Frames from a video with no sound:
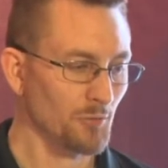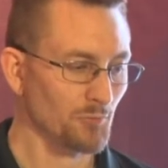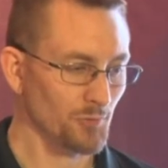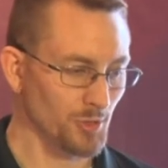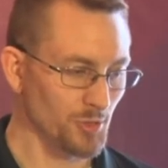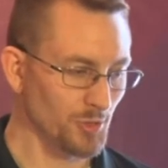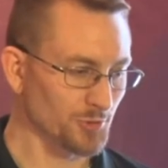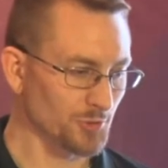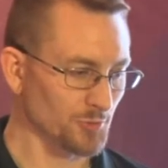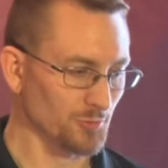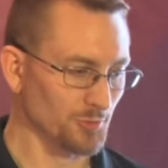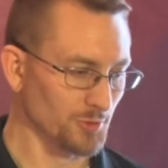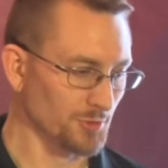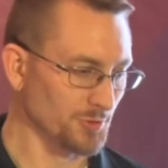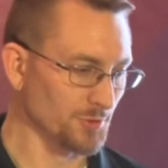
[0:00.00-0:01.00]
We also
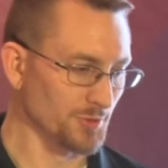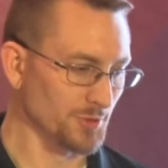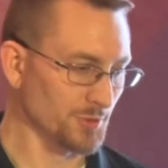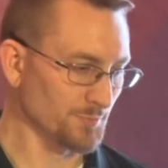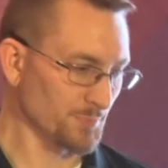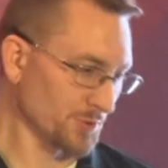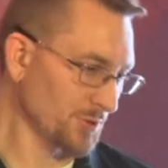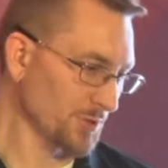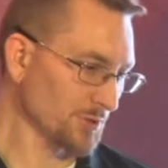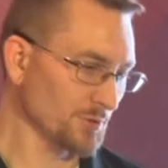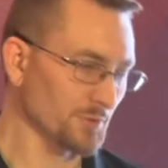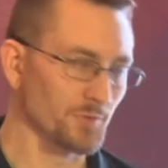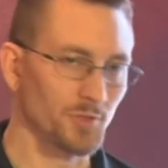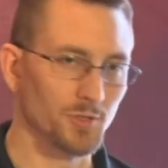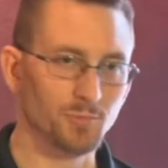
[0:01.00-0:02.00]
will use this
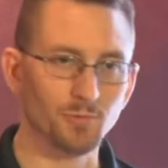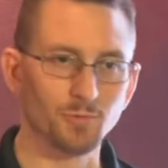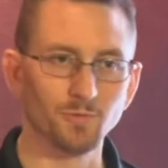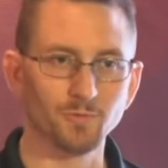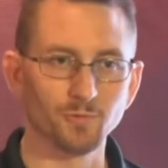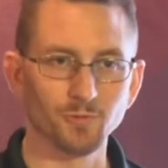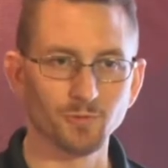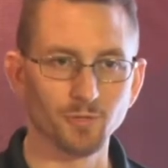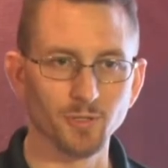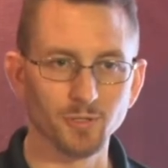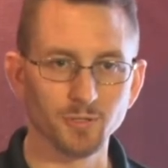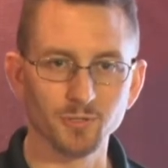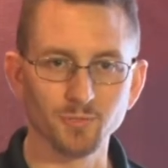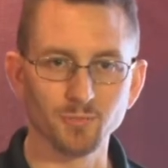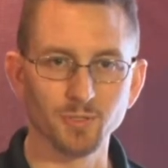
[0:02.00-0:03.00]
particular variable further on
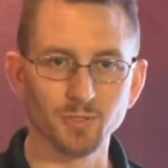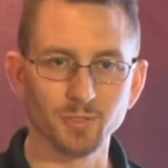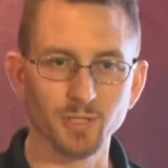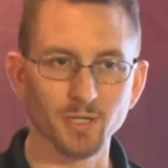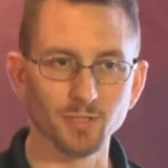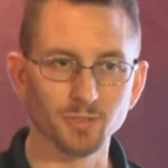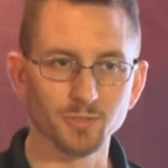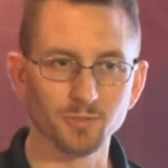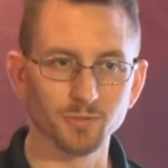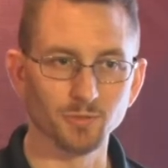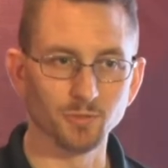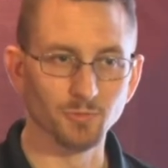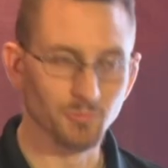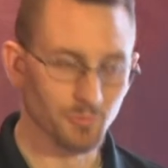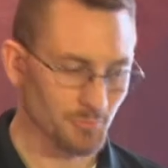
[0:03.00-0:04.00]
in some of the tests.
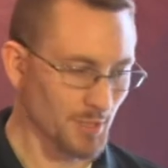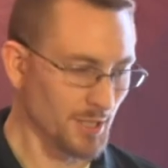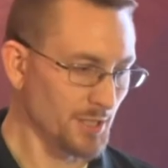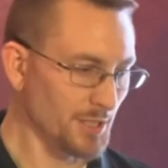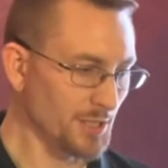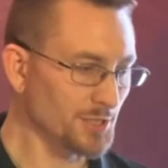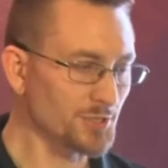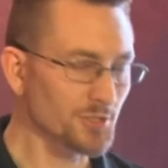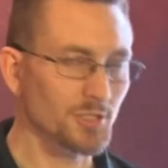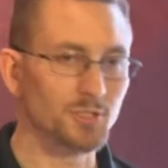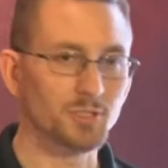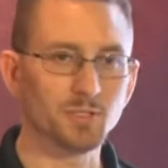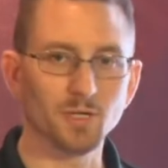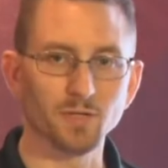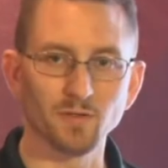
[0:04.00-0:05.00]
So each
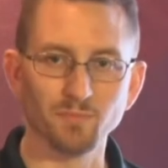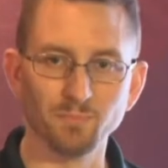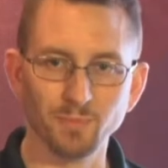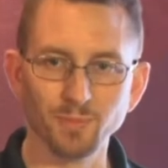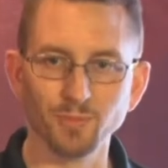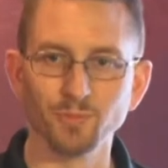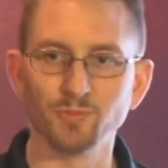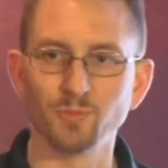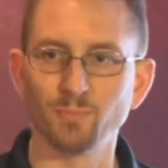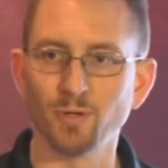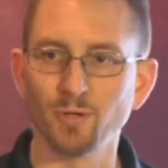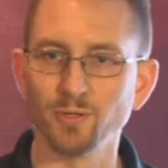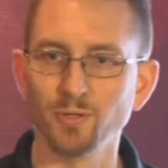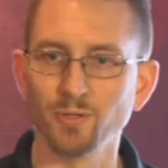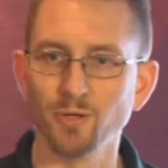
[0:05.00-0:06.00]
test kind of builds
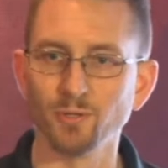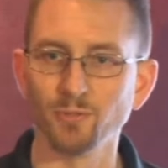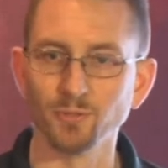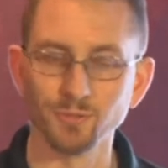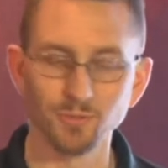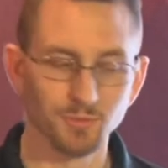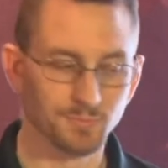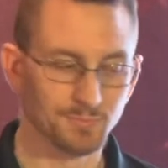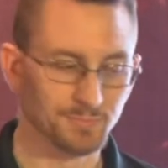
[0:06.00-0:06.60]
upon the others.